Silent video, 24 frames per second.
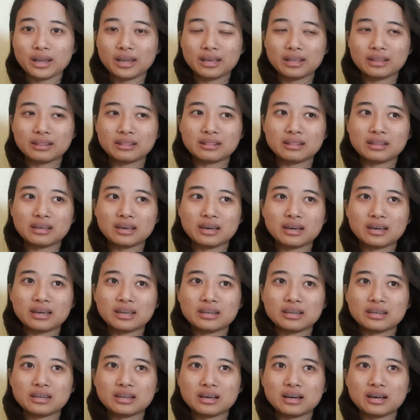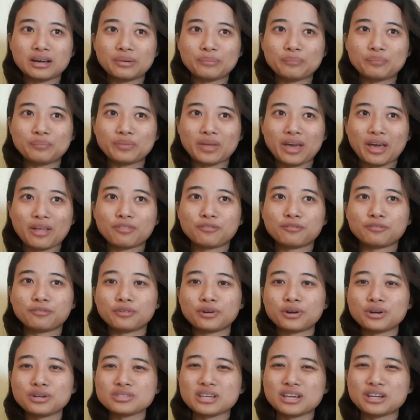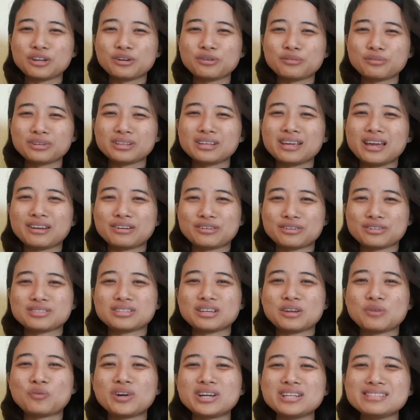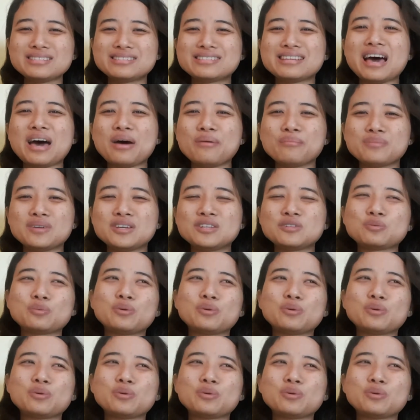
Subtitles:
And then at first I don't really understand what is that means.